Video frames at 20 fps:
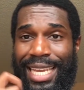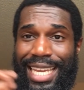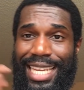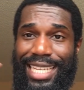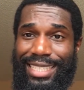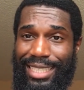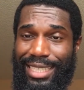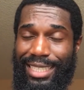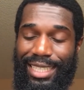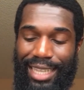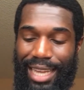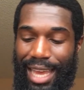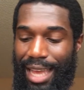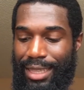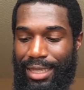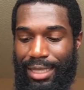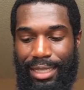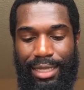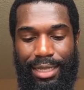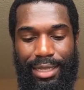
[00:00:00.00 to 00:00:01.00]
He's a good
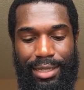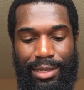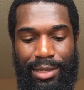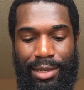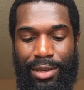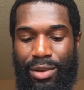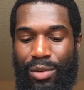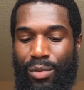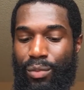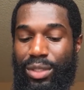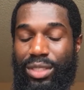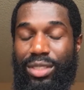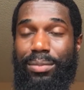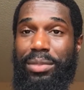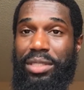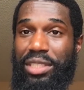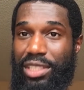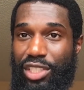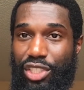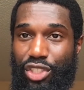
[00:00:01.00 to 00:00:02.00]
athlete with some
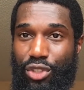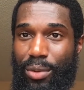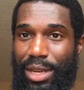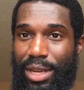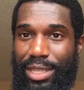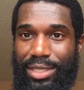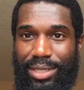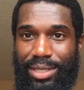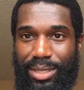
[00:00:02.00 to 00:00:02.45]
good traits,